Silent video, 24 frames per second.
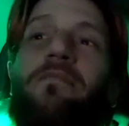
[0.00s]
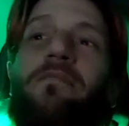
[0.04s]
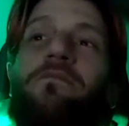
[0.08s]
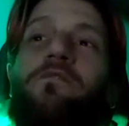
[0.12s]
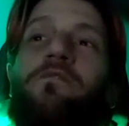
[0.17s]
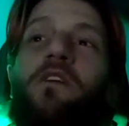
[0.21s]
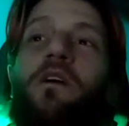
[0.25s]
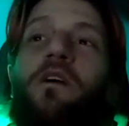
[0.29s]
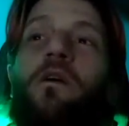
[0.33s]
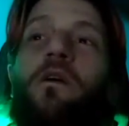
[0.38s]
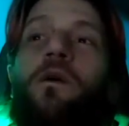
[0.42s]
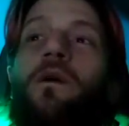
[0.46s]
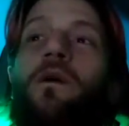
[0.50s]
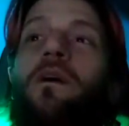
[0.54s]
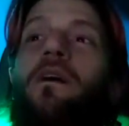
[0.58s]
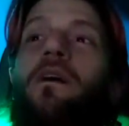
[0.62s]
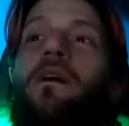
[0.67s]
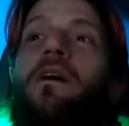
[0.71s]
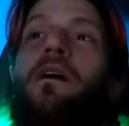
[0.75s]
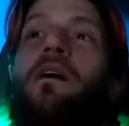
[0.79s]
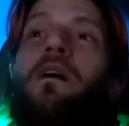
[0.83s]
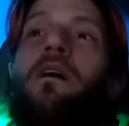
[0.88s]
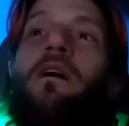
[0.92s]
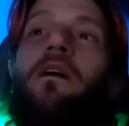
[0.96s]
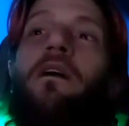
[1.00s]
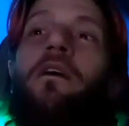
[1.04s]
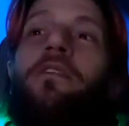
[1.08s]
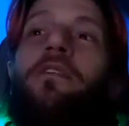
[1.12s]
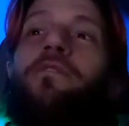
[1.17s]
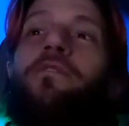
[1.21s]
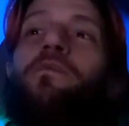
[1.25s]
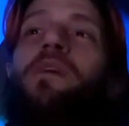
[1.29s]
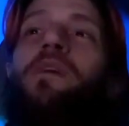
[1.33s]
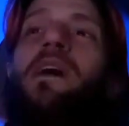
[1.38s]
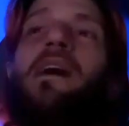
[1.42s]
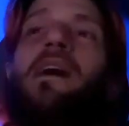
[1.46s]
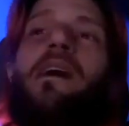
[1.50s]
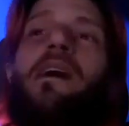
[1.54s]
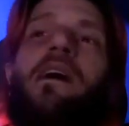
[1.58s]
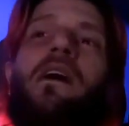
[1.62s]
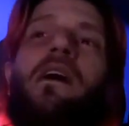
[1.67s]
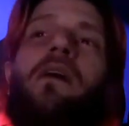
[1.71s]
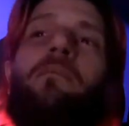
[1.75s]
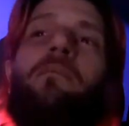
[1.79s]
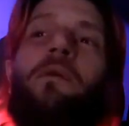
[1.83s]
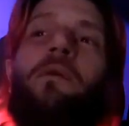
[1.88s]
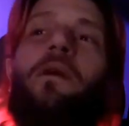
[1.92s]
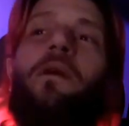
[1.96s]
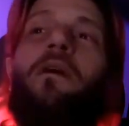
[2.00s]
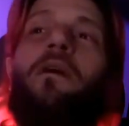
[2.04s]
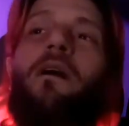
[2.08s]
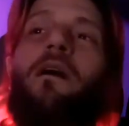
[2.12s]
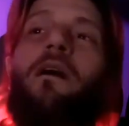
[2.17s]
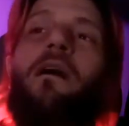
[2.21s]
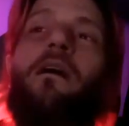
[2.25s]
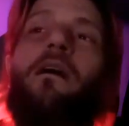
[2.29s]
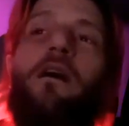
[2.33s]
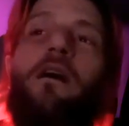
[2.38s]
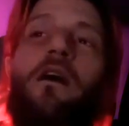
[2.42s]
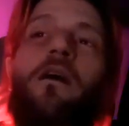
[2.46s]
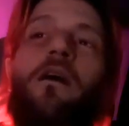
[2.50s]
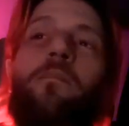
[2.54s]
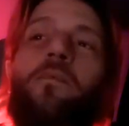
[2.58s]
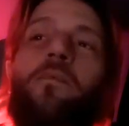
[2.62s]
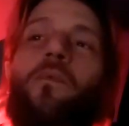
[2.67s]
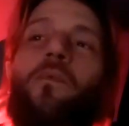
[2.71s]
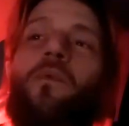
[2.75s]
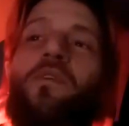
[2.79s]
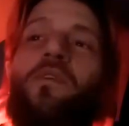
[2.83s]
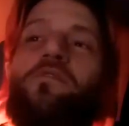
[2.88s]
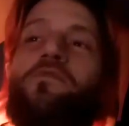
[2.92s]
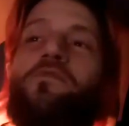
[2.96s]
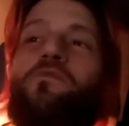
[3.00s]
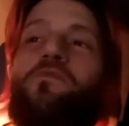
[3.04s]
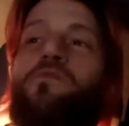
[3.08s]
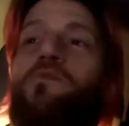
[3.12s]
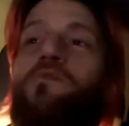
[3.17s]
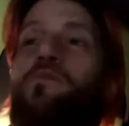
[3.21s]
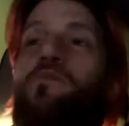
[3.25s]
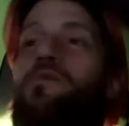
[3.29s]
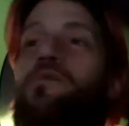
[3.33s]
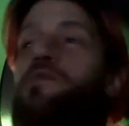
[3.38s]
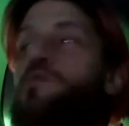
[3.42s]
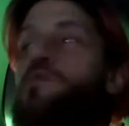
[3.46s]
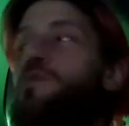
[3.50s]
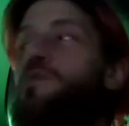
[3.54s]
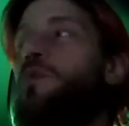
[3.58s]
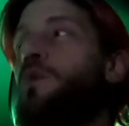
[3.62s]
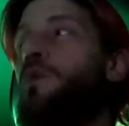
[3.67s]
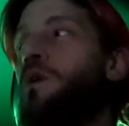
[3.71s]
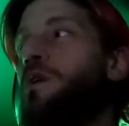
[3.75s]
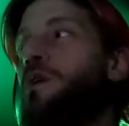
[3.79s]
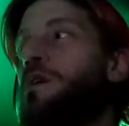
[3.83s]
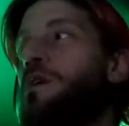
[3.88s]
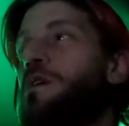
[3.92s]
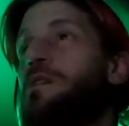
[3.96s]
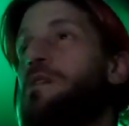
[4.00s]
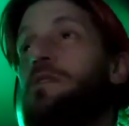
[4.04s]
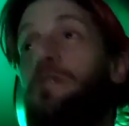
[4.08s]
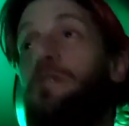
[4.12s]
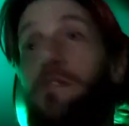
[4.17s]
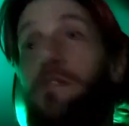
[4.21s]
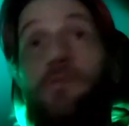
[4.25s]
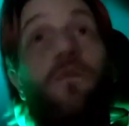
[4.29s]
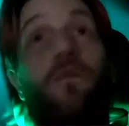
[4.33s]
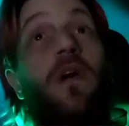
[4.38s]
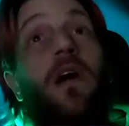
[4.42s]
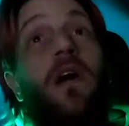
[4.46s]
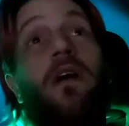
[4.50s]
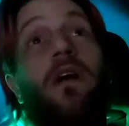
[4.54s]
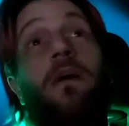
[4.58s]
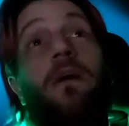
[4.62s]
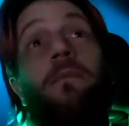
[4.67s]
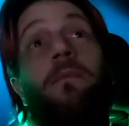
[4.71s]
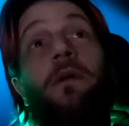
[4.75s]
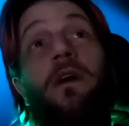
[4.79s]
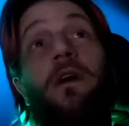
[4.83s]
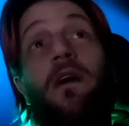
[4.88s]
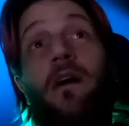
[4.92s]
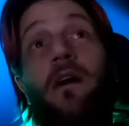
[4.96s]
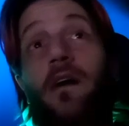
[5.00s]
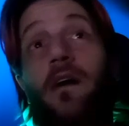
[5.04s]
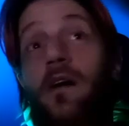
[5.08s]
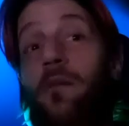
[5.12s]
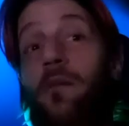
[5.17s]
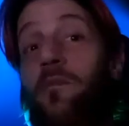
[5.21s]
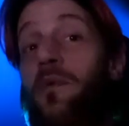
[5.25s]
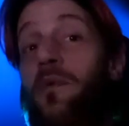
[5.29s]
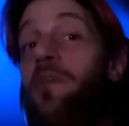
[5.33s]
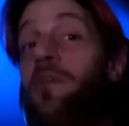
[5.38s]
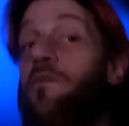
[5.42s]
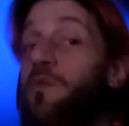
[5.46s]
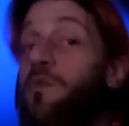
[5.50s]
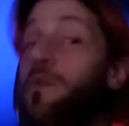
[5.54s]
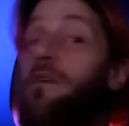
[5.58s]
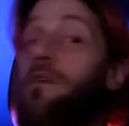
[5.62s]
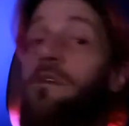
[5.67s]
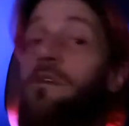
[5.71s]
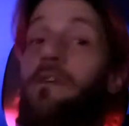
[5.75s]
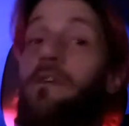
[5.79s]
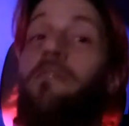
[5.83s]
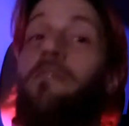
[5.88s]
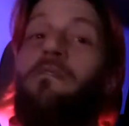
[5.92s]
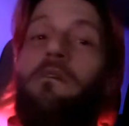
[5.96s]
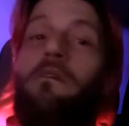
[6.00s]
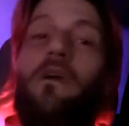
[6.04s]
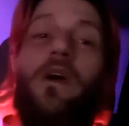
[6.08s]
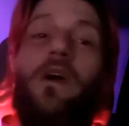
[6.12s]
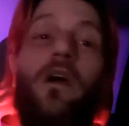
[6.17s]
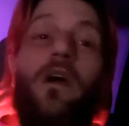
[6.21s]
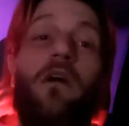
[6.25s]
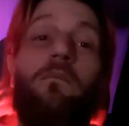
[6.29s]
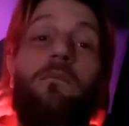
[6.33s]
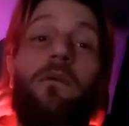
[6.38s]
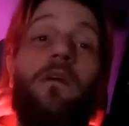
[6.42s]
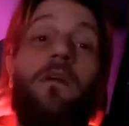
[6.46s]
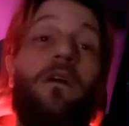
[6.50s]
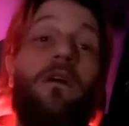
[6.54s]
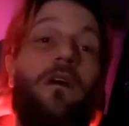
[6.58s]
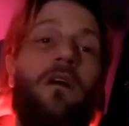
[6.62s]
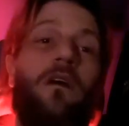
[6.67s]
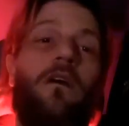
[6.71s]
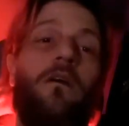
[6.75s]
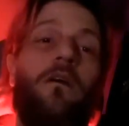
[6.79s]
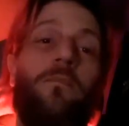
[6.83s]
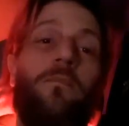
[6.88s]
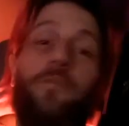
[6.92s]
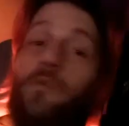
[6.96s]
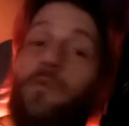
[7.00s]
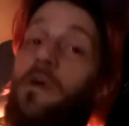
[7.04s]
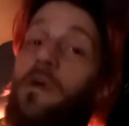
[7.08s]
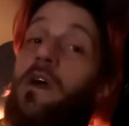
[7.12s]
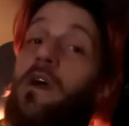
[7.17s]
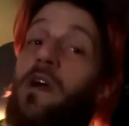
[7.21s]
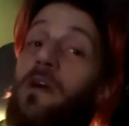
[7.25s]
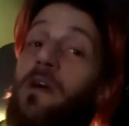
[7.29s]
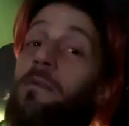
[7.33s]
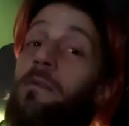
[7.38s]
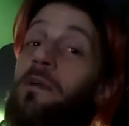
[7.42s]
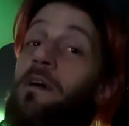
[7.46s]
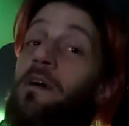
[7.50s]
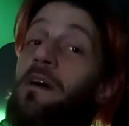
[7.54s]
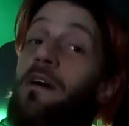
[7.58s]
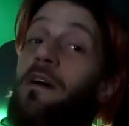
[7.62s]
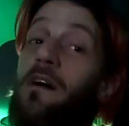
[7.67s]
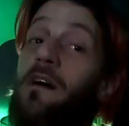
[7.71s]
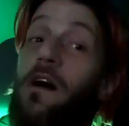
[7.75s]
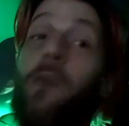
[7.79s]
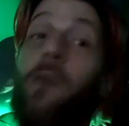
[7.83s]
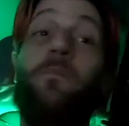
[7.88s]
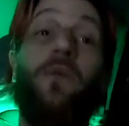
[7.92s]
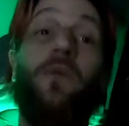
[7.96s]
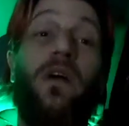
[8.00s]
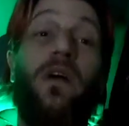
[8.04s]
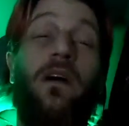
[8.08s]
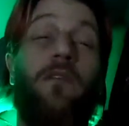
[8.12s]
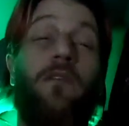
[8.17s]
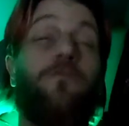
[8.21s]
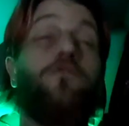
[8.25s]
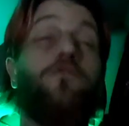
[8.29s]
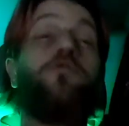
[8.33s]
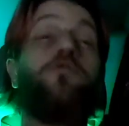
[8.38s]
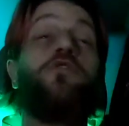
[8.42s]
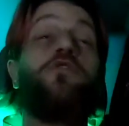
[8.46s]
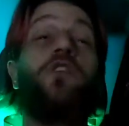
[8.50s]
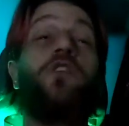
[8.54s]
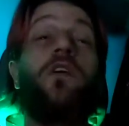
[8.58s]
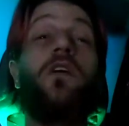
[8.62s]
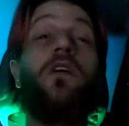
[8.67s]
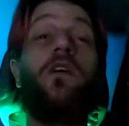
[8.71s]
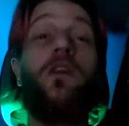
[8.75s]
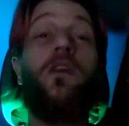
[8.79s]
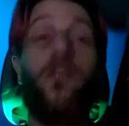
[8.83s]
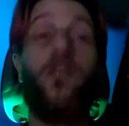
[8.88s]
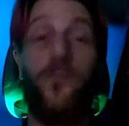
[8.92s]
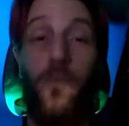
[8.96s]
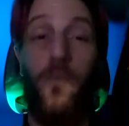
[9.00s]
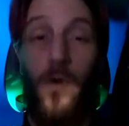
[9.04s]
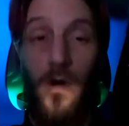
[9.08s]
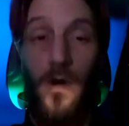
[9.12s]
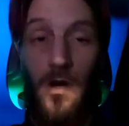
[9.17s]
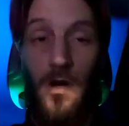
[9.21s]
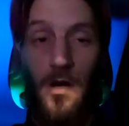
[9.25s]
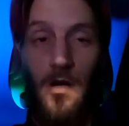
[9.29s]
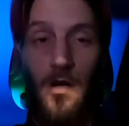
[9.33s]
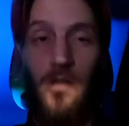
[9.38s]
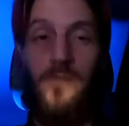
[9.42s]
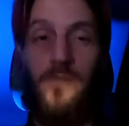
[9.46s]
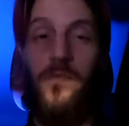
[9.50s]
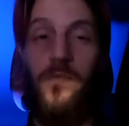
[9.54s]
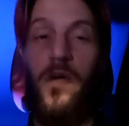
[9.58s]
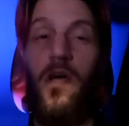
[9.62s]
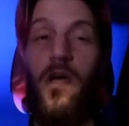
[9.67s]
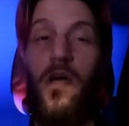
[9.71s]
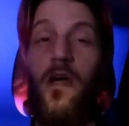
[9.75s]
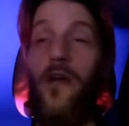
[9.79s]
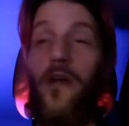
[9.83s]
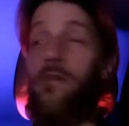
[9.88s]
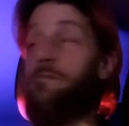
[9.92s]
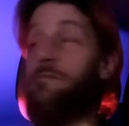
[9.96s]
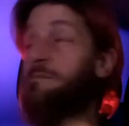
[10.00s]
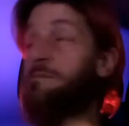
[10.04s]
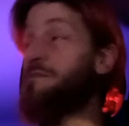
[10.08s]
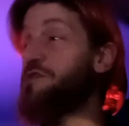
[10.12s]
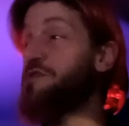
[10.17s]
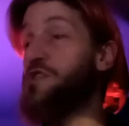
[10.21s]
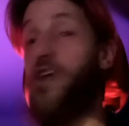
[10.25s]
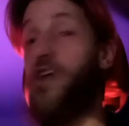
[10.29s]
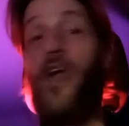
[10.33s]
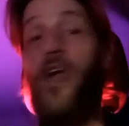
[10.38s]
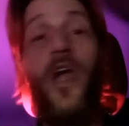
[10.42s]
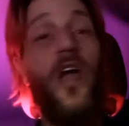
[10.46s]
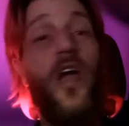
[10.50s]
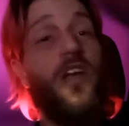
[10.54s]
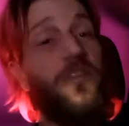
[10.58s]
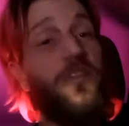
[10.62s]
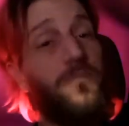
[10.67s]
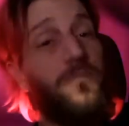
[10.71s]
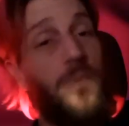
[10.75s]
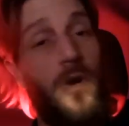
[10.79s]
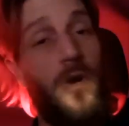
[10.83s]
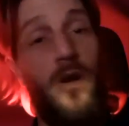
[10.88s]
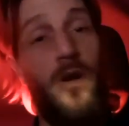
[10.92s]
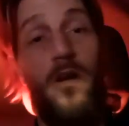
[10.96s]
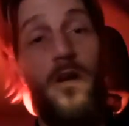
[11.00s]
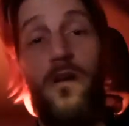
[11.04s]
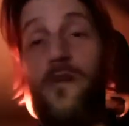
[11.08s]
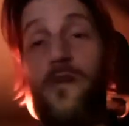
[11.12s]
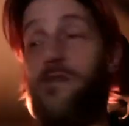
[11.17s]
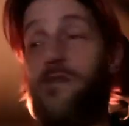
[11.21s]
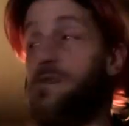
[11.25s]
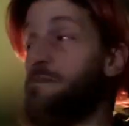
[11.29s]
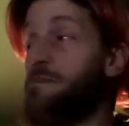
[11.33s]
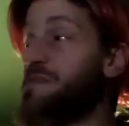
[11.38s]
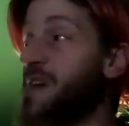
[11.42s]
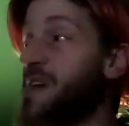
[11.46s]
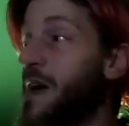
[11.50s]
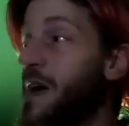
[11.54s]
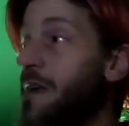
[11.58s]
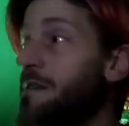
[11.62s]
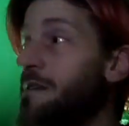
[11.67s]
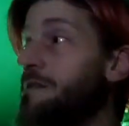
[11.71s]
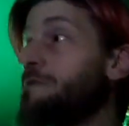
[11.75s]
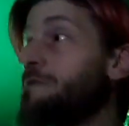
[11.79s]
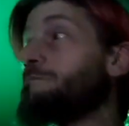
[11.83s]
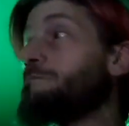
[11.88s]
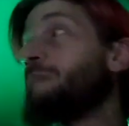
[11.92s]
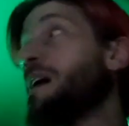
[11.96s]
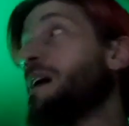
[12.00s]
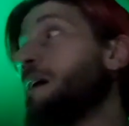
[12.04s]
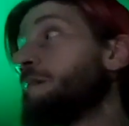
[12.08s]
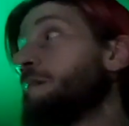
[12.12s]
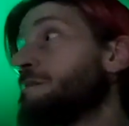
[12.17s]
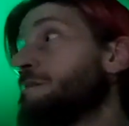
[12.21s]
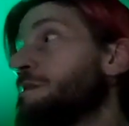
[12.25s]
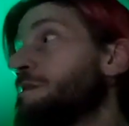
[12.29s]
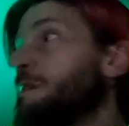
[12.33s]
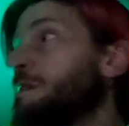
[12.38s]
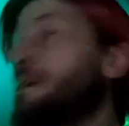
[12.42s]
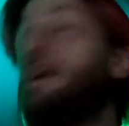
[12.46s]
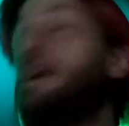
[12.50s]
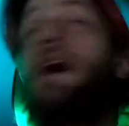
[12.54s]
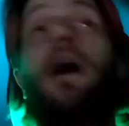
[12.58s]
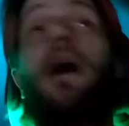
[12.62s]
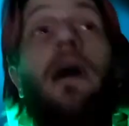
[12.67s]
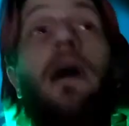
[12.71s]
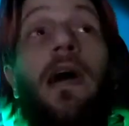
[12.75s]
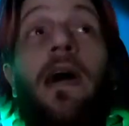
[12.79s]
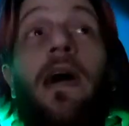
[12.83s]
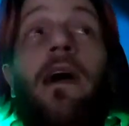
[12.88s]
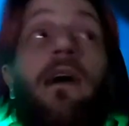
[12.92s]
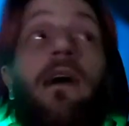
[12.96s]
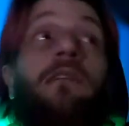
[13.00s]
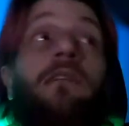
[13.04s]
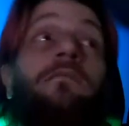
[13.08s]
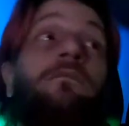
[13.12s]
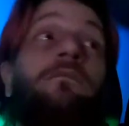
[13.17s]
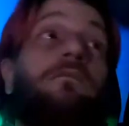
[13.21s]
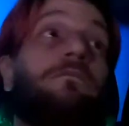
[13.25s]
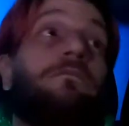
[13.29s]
So, 3 a.m. at IHOP. What do you order? 3 a.m. at IHOP. We've ordered at 3 a.m. at IHOP. 3 a.m. at IHOP, we have cheeseburgers, man. Cheeseburgers. I'm telling you, man. And,